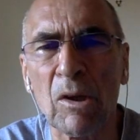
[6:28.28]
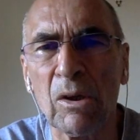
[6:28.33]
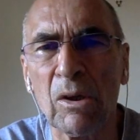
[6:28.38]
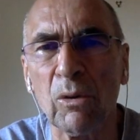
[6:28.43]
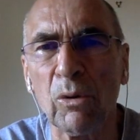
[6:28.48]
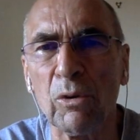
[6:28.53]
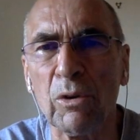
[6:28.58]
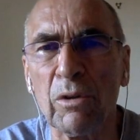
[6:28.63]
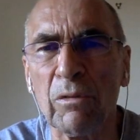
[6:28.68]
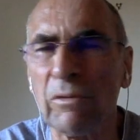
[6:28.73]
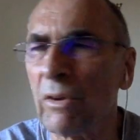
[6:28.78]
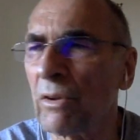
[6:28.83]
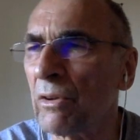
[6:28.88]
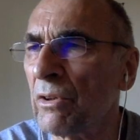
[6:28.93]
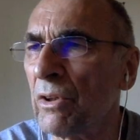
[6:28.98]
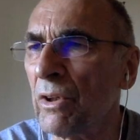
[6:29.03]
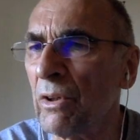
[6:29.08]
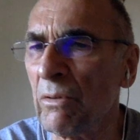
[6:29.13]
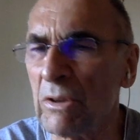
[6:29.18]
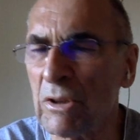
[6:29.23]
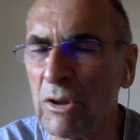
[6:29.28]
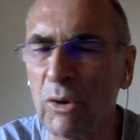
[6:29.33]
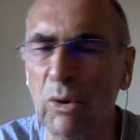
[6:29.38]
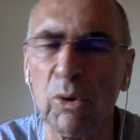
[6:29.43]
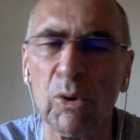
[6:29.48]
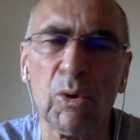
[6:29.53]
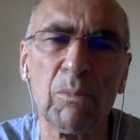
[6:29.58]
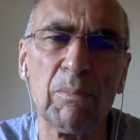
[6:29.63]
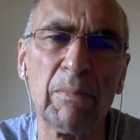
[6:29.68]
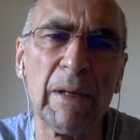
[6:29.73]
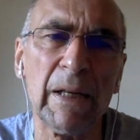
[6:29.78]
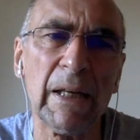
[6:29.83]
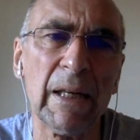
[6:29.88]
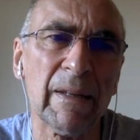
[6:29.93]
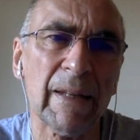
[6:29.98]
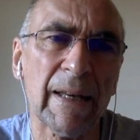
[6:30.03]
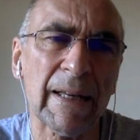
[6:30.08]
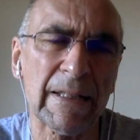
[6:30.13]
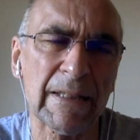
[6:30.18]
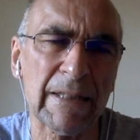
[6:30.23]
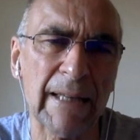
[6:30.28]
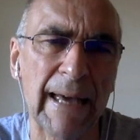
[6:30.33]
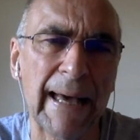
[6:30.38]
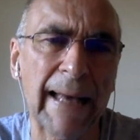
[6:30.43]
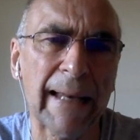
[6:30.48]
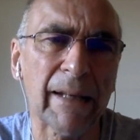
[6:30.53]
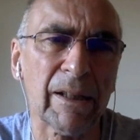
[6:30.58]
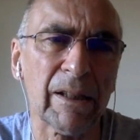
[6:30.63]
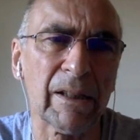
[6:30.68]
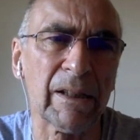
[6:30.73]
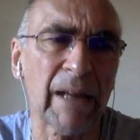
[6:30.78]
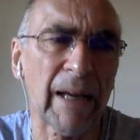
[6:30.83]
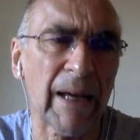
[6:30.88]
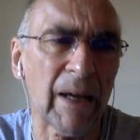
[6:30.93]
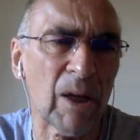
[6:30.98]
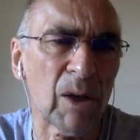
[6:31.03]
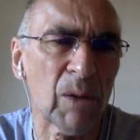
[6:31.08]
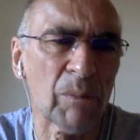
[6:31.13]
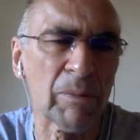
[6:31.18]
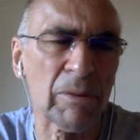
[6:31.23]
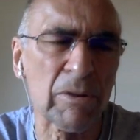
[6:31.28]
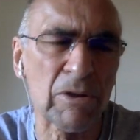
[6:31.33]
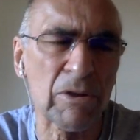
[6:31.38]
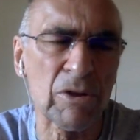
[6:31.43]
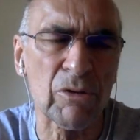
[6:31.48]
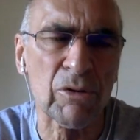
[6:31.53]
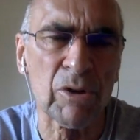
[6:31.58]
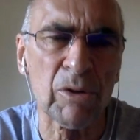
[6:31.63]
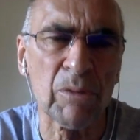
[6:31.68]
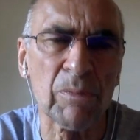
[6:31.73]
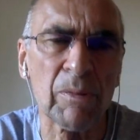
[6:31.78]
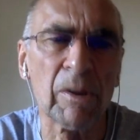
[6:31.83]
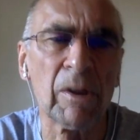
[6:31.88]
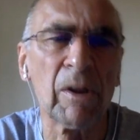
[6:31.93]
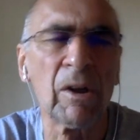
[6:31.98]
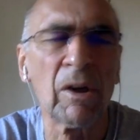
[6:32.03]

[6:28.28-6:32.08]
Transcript: All you've got to do is call me, that's Alan at Alpus Group,